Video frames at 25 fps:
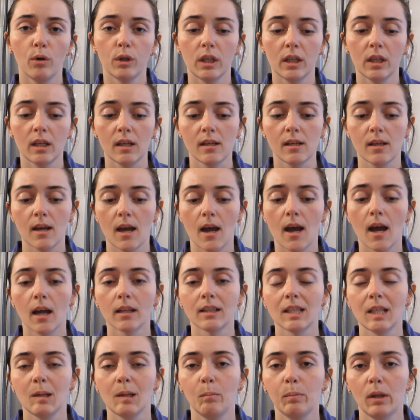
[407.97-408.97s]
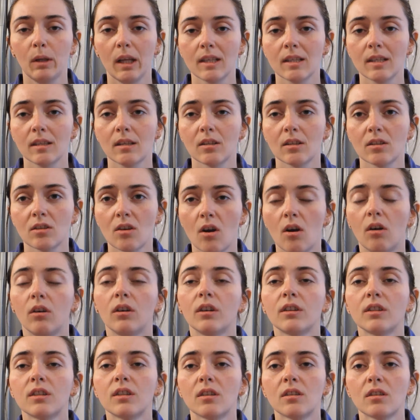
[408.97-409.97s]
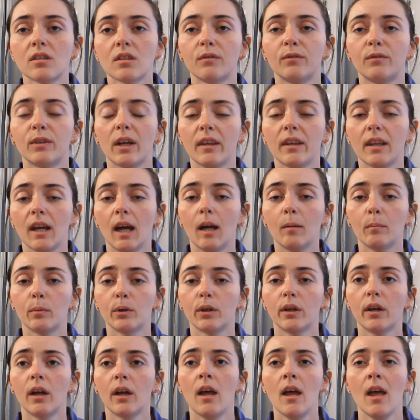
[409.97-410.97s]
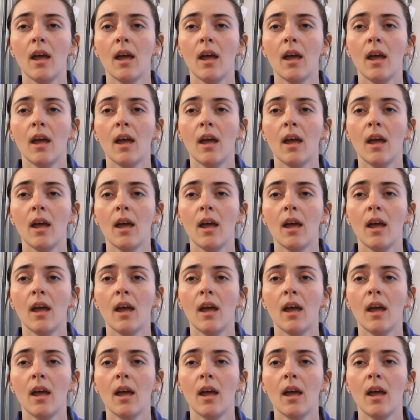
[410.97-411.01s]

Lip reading: You can get anti-blister socks and stuff like that, but